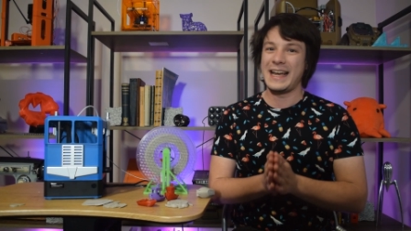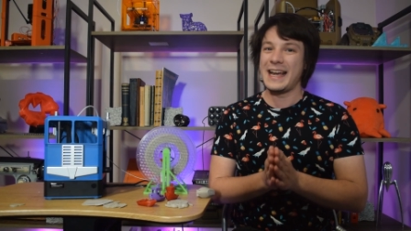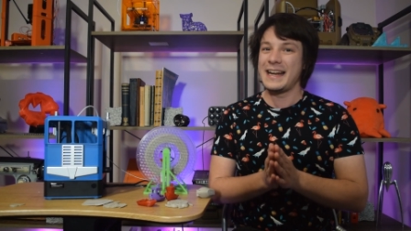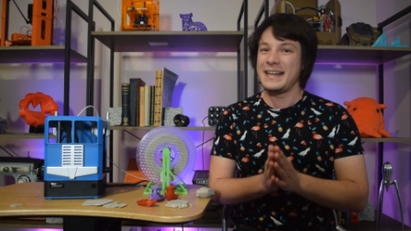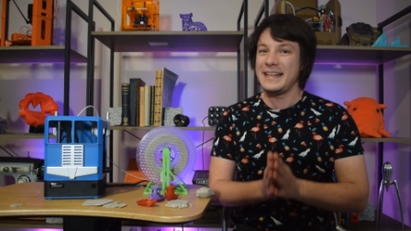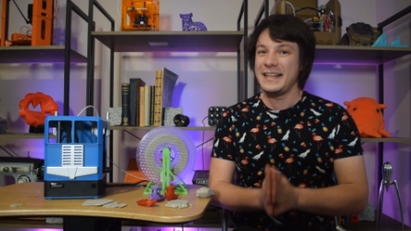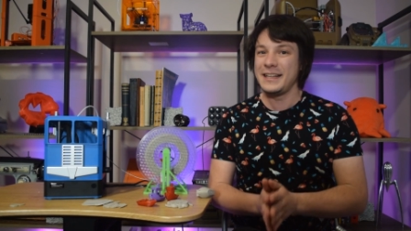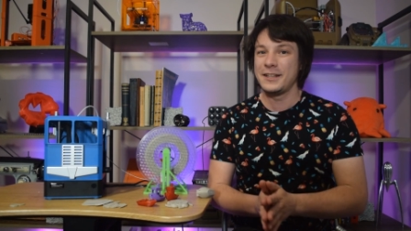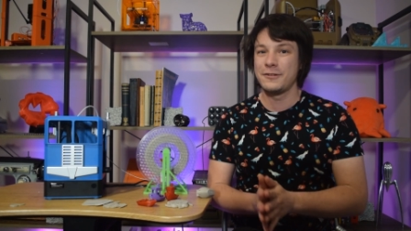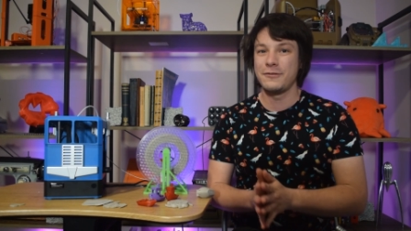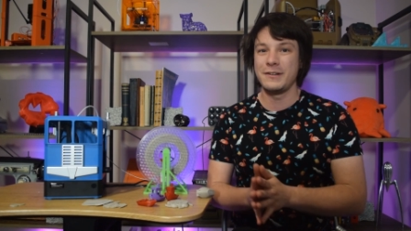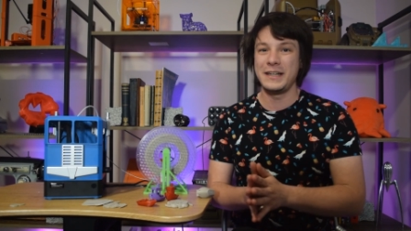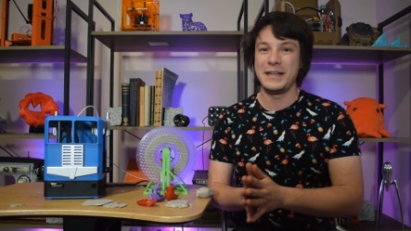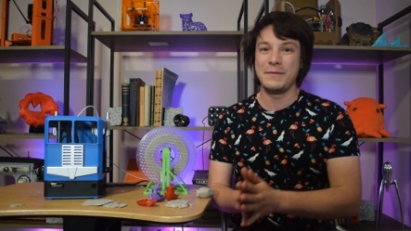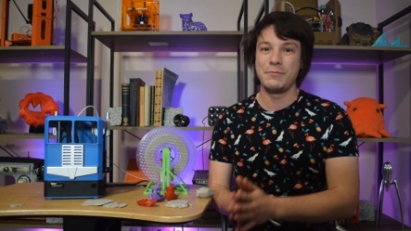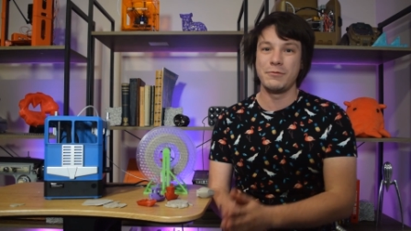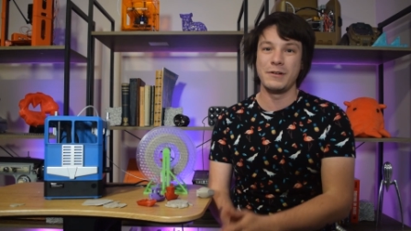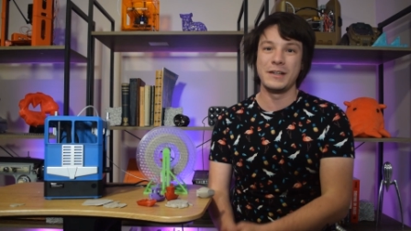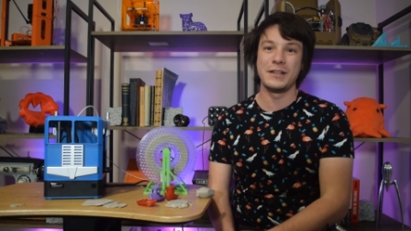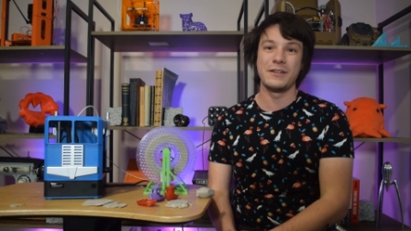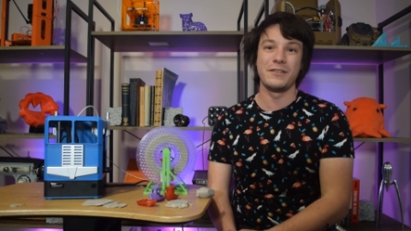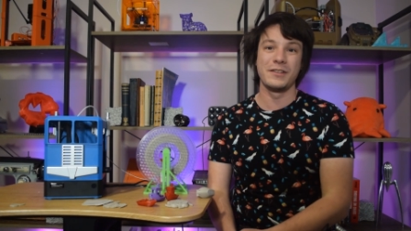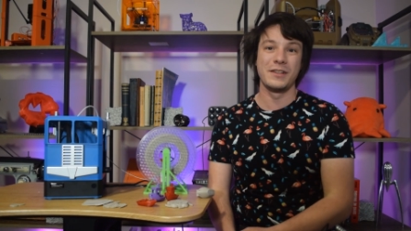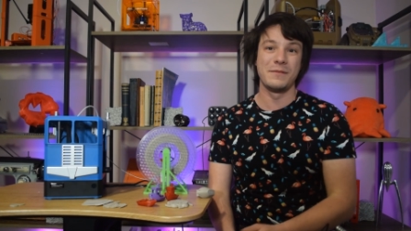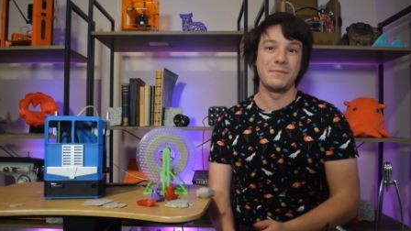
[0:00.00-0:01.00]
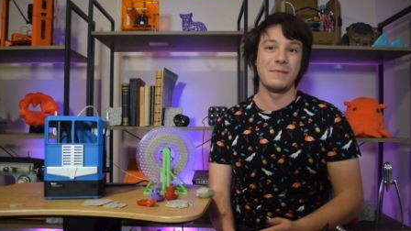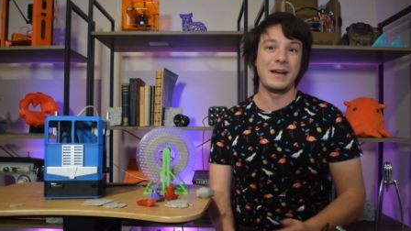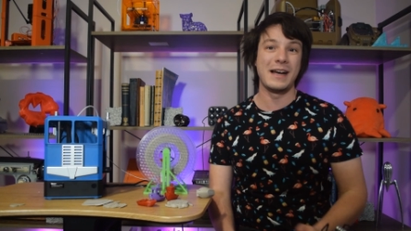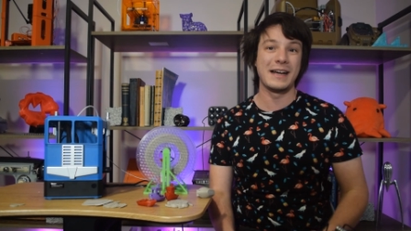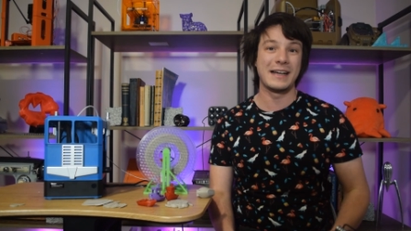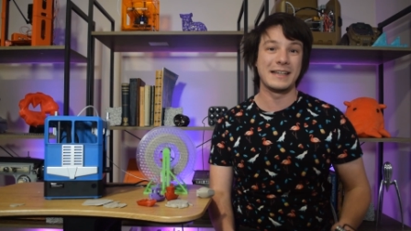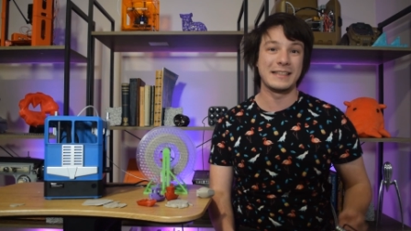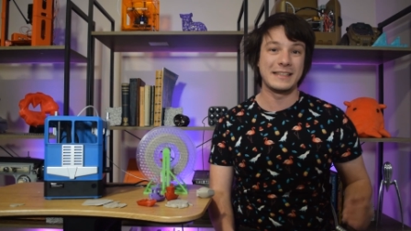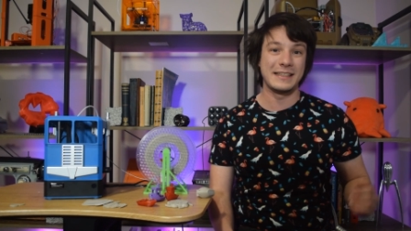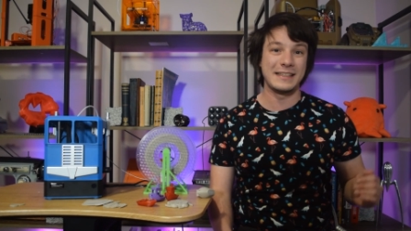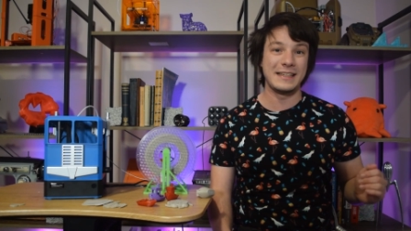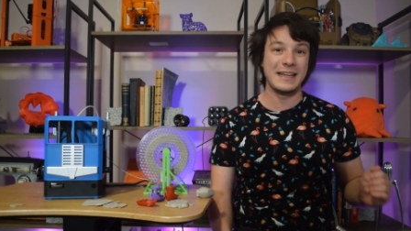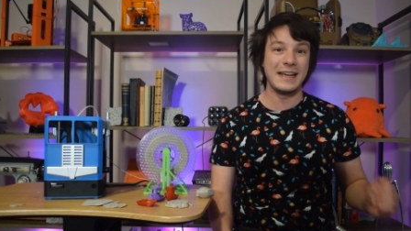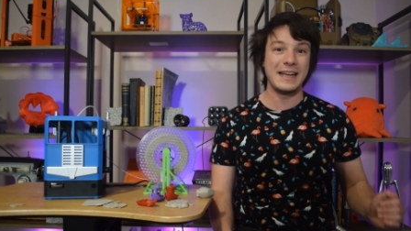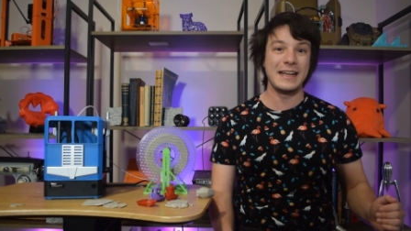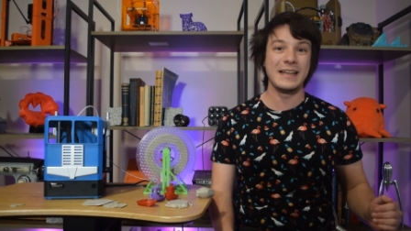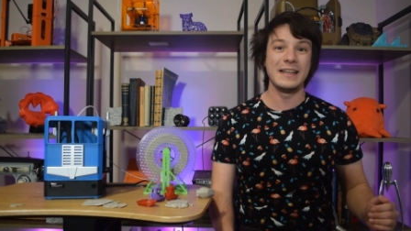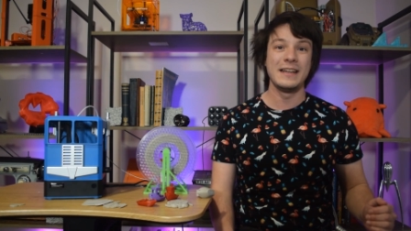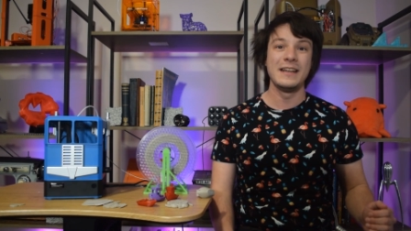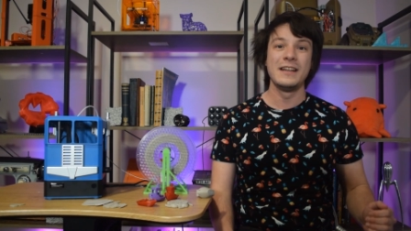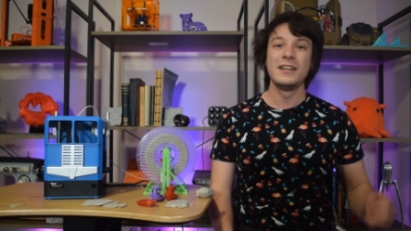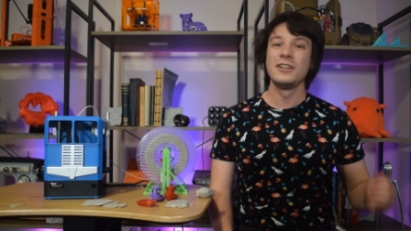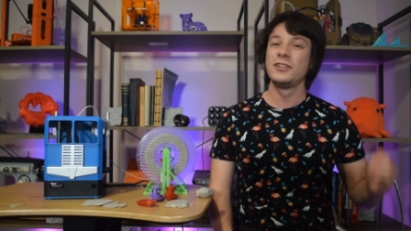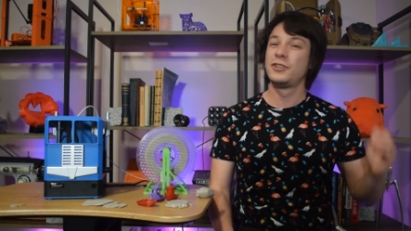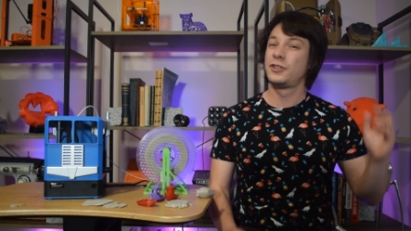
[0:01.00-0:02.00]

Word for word: any 3D printer on the market today